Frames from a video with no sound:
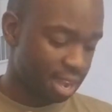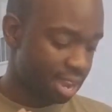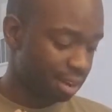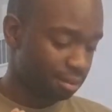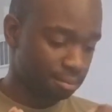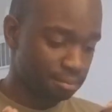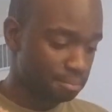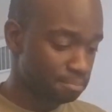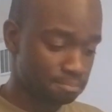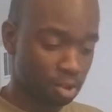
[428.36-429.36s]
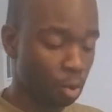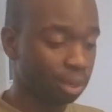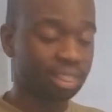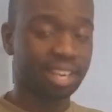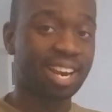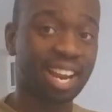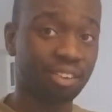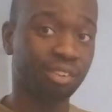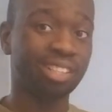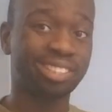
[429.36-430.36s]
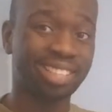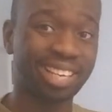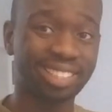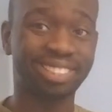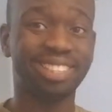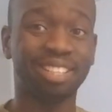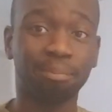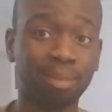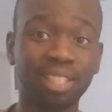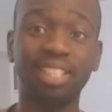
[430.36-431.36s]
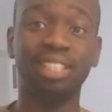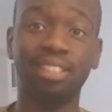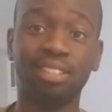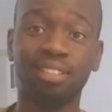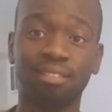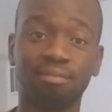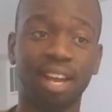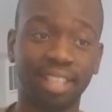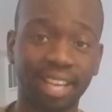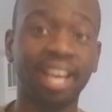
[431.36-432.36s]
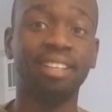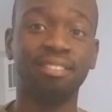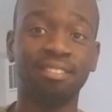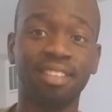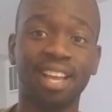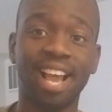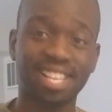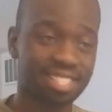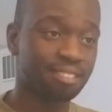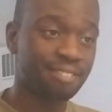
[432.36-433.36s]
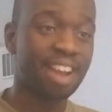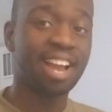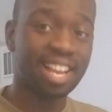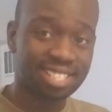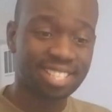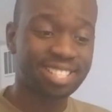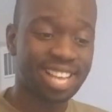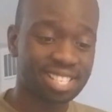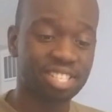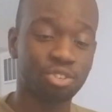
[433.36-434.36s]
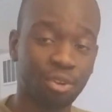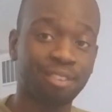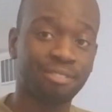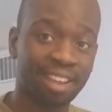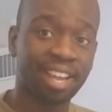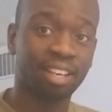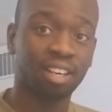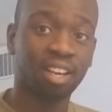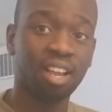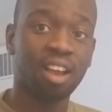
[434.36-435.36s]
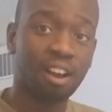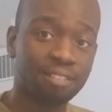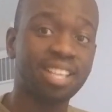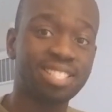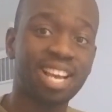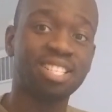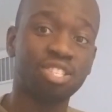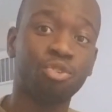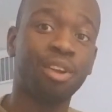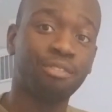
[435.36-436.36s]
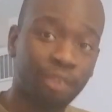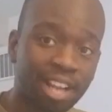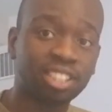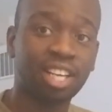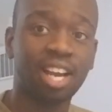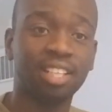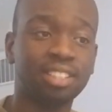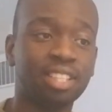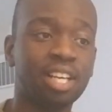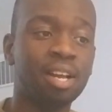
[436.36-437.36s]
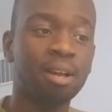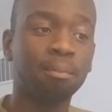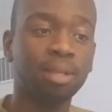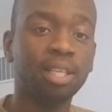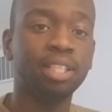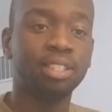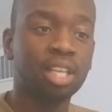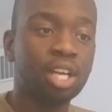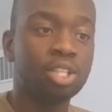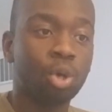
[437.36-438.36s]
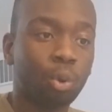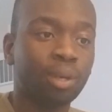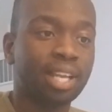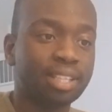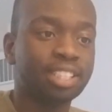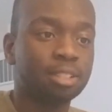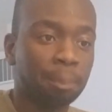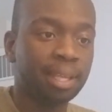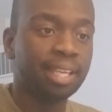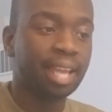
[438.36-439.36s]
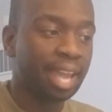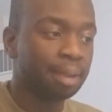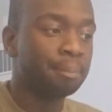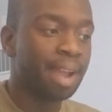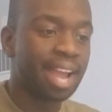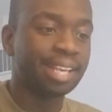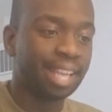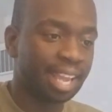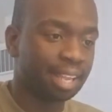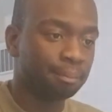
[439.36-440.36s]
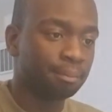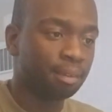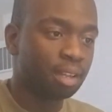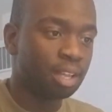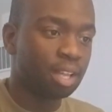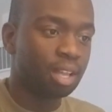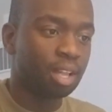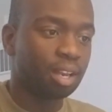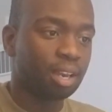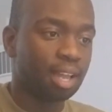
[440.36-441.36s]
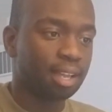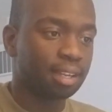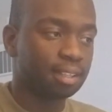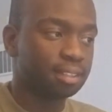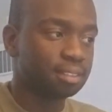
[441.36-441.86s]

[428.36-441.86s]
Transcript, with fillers: and the only thing that I can really say is that please, again, as an, as an Assassin's Creed fan of the Assassin's Creed franchise, please don't let this be a bad game. Like,